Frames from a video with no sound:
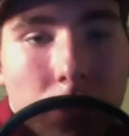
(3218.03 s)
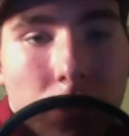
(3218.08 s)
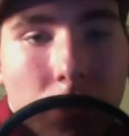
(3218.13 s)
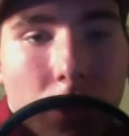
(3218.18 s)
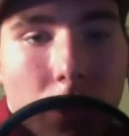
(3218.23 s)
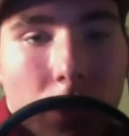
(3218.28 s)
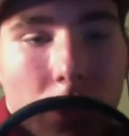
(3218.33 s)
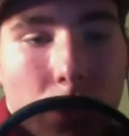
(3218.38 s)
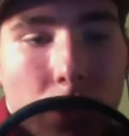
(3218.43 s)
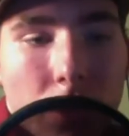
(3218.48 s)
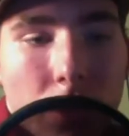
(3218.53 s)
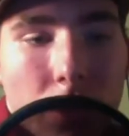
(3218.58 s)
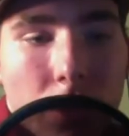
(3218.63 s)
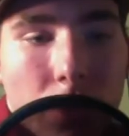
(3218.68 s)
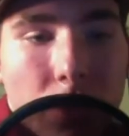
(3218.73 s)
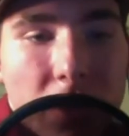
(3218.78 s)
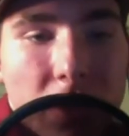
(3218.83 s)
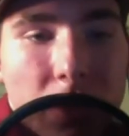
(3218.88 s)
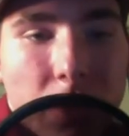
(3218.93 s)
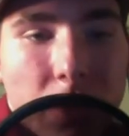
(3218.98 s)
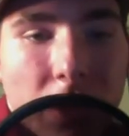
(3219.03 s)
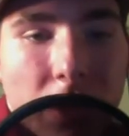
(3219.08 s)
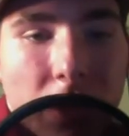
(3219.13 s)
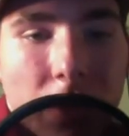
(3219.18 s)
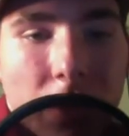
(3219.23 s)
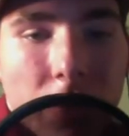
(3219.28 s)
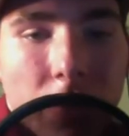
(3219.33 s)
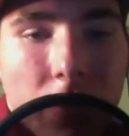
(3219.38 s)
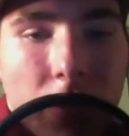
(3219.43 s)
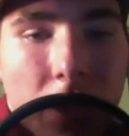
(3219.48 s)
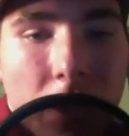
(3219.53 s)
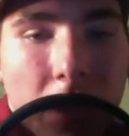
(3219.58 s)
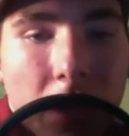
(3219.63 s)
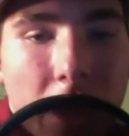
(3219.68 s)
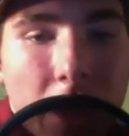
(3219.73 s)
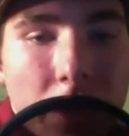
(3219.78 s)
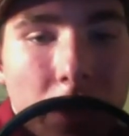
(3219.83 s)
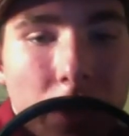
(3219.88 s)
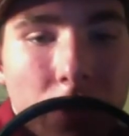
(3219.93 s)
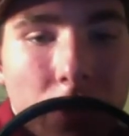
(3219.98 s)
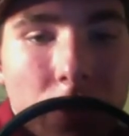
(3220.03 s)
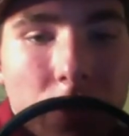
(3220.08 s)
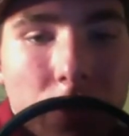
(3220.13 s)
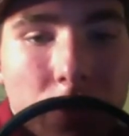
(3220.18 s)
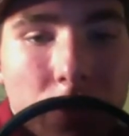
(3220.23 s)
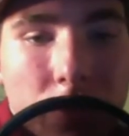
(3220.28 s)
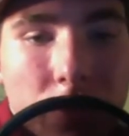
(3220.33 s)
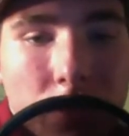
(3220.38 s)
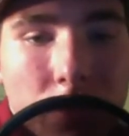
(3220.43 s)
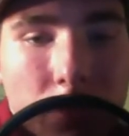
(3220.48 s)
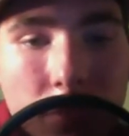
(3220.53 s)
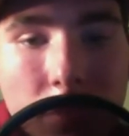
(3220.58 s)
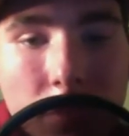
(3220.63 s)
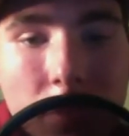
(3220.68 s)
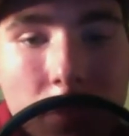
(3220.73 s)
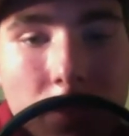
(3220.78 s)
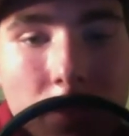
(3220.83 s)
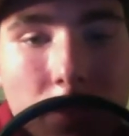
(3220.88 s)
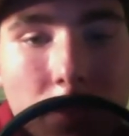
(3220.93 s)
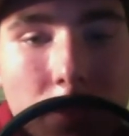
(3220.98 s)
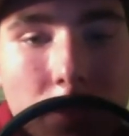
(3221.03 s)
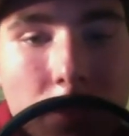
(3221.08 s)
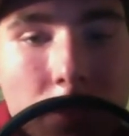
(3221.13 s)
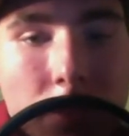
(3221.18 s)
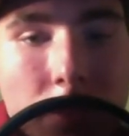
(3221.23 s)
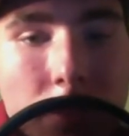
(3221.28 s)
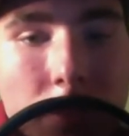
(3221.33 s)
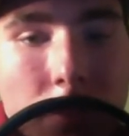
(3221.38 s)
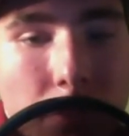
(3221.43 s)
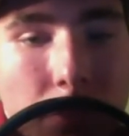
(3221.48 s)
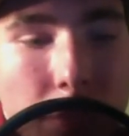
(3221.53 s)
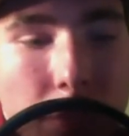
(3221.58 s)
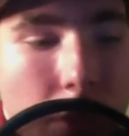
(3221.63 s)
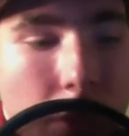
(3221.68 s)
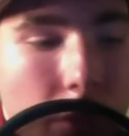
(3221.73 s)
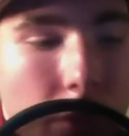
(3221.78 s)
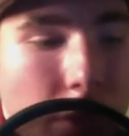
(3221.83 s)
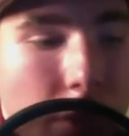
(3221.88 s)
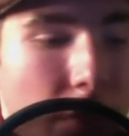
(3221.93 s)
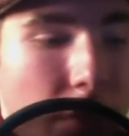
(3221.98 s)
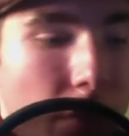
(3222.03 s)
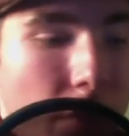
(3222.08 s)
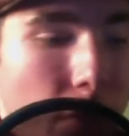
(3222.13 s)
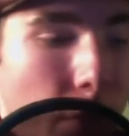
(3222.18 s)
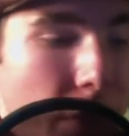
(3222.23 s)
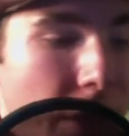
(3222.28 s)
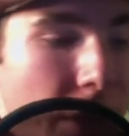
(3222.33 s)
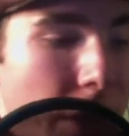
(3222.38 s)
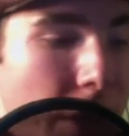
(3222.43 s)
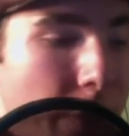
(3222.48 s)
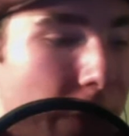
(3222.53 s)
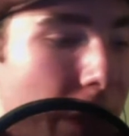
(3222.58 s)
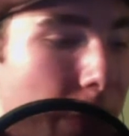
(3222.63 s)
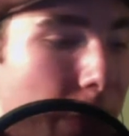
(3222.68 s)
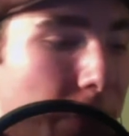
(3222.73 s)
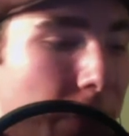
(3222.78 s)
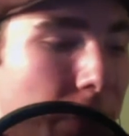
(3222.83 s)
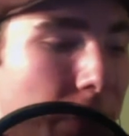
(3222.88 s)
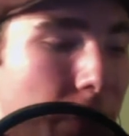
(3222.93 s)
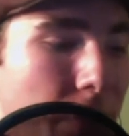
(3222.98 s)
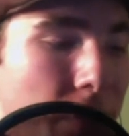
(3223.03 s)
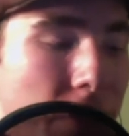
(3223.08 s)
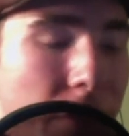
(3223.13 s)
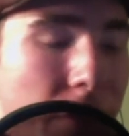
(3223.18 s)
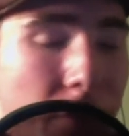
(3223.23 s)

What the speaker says: luck with your respective nanos, regardless of what time it happens to be.